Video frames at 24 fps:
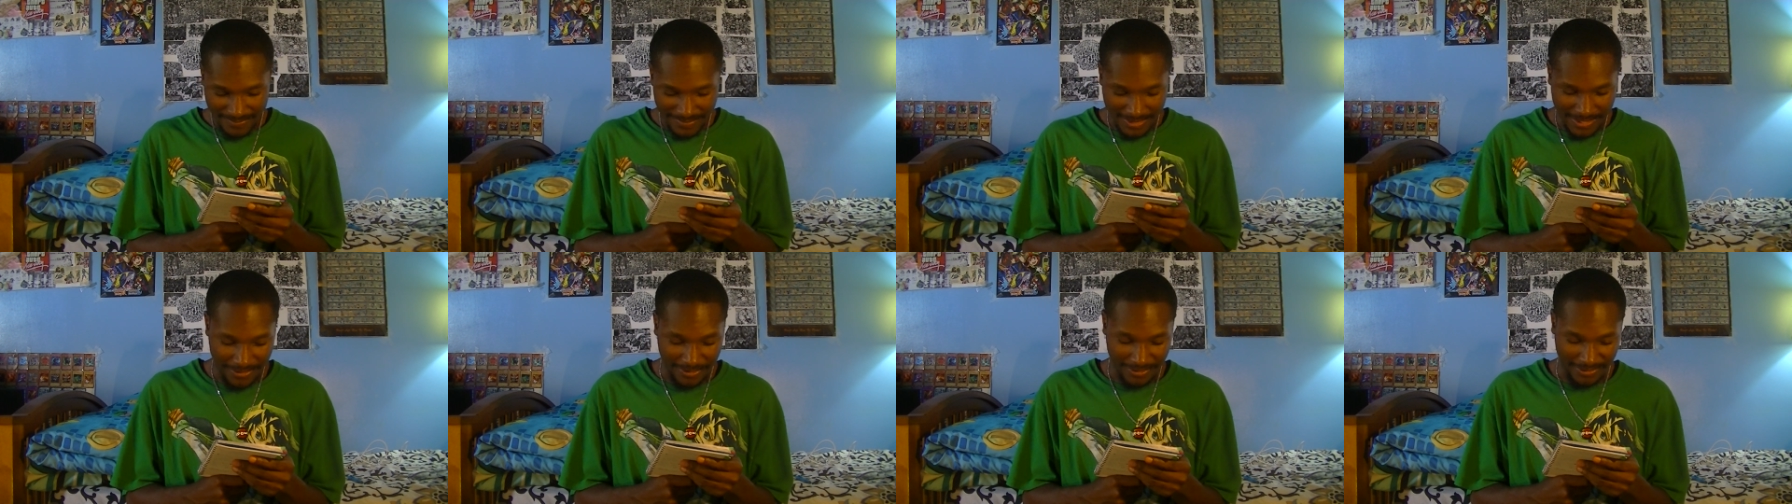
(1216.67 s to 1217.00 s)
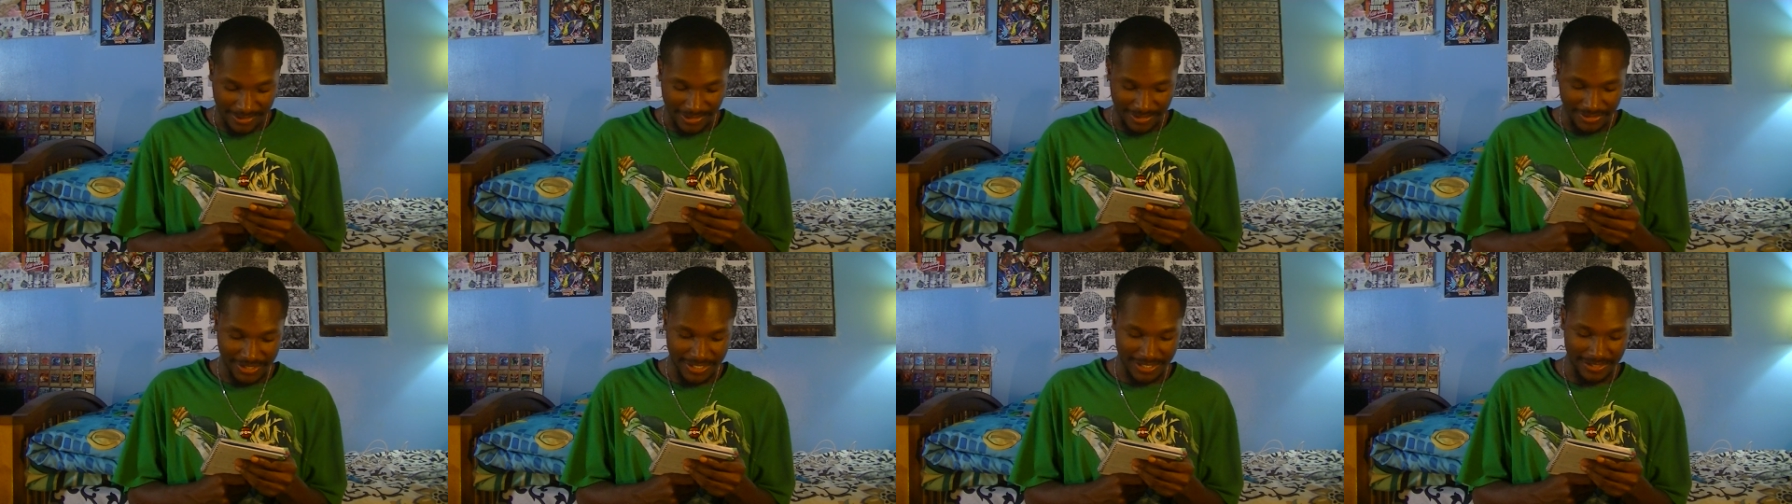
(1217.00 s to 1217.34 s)
here on
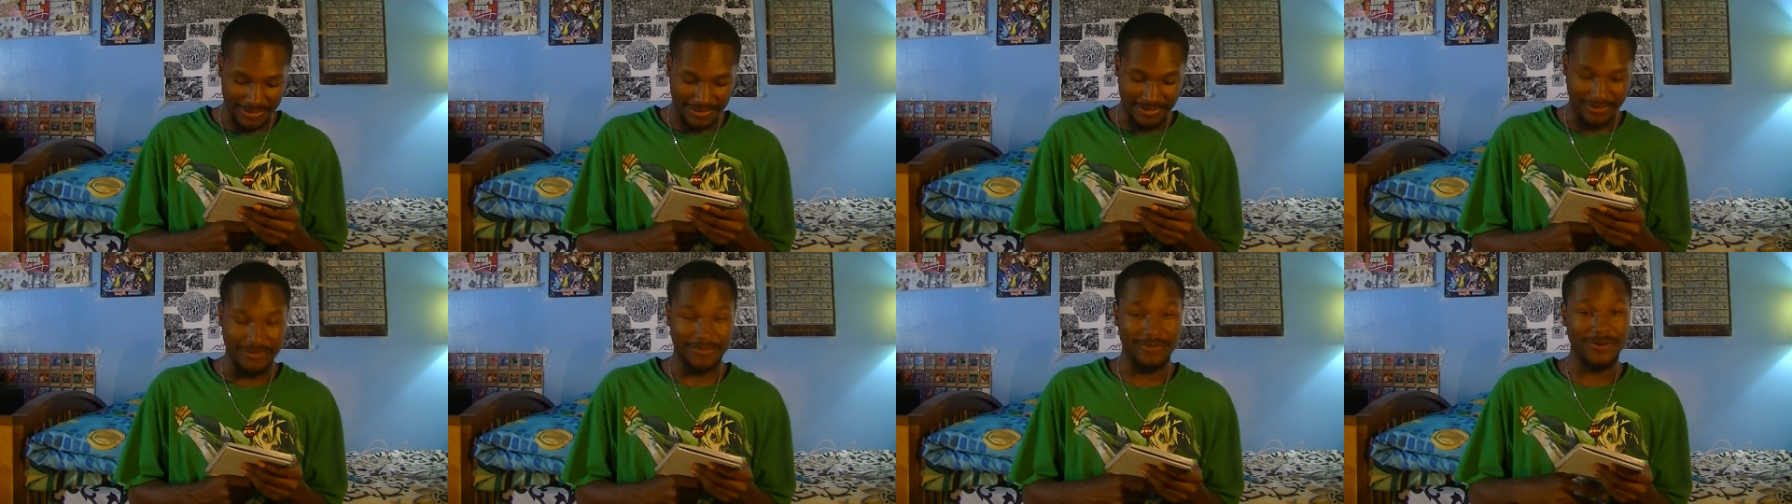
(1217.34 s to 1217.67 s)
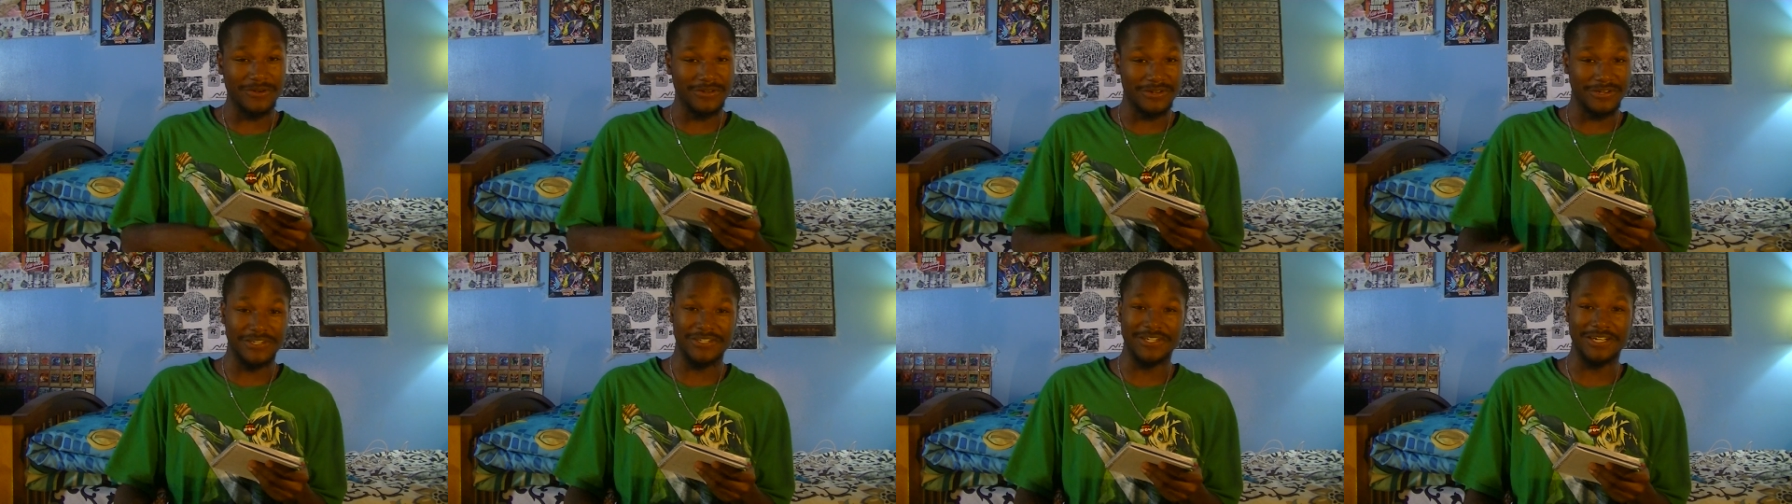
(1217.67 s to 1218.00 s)
the channel. And you're
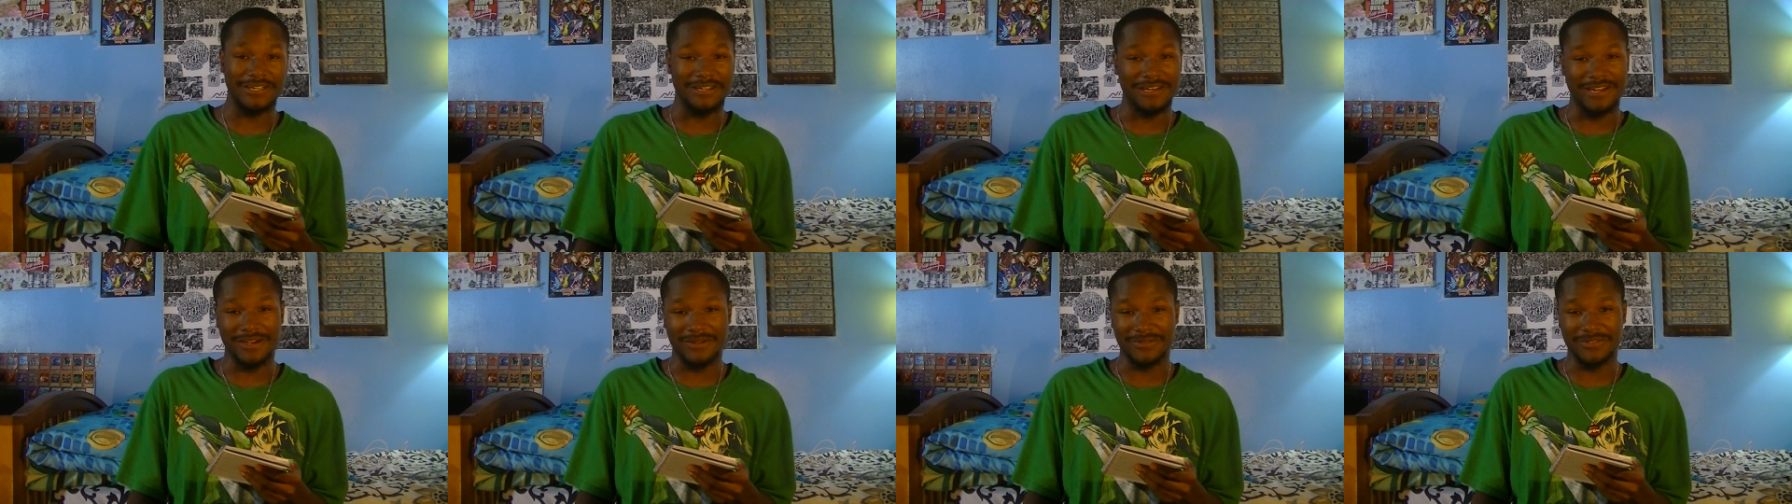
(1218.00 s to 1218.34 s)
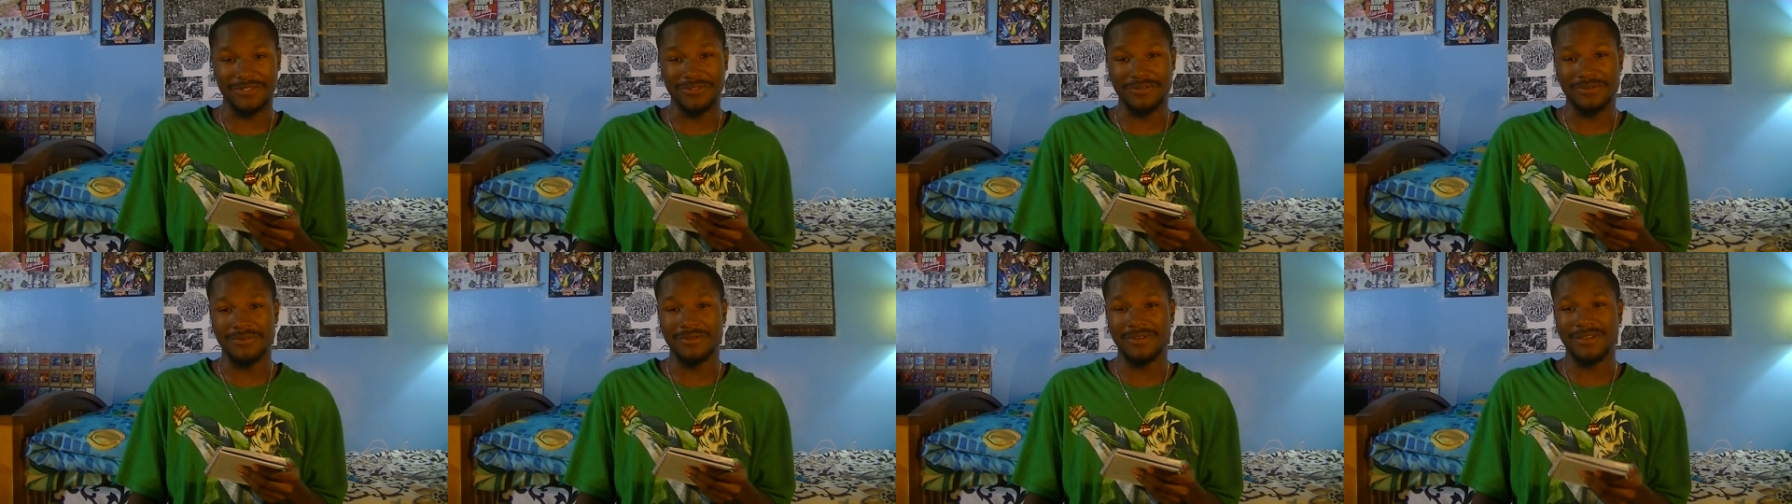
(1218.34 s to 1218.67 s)
welcome to check it out
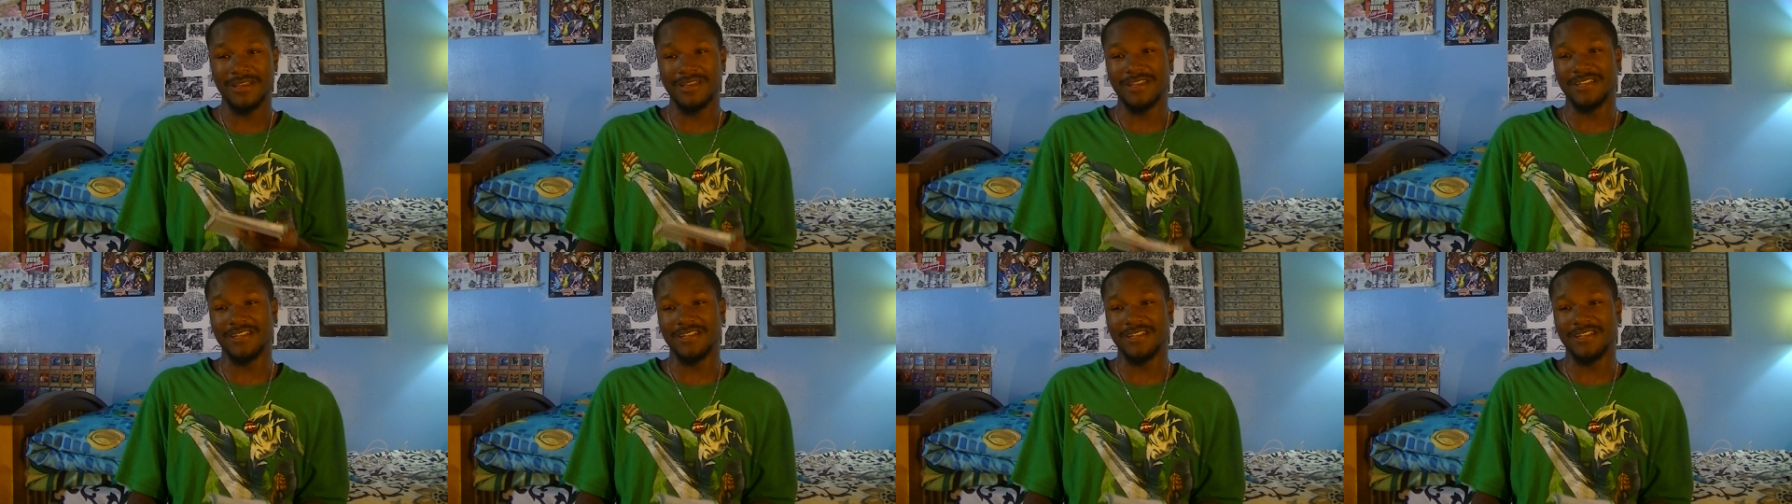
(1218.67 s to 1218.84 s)
too.